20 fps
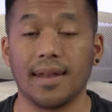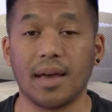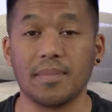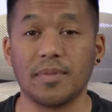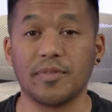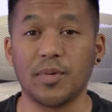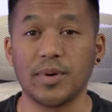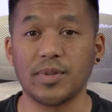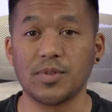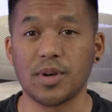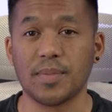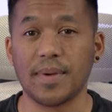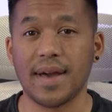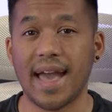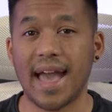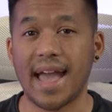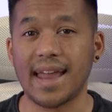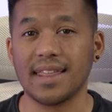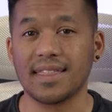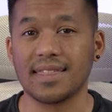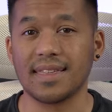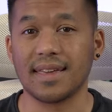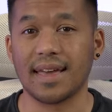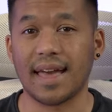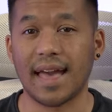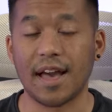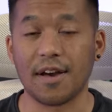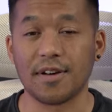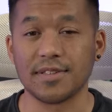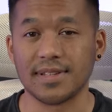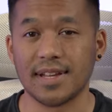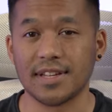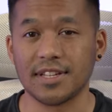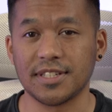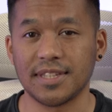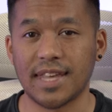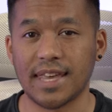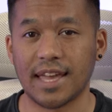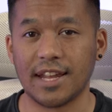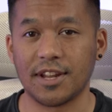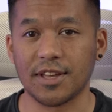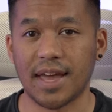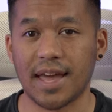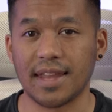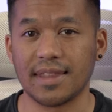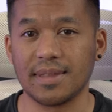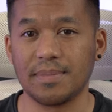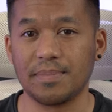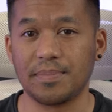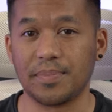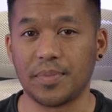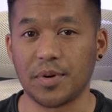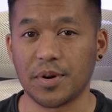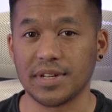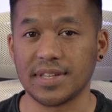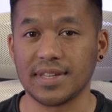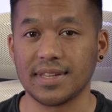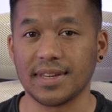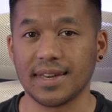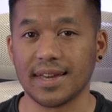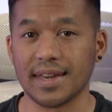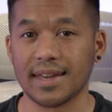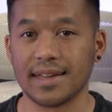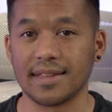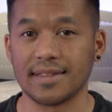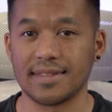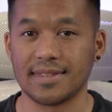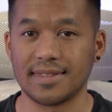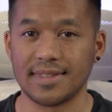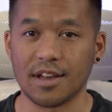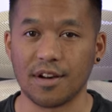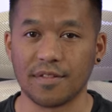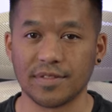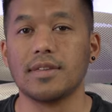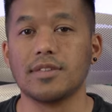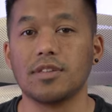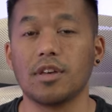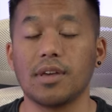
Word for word: Now, before we talk about anything else, let's just take a look at the body itself.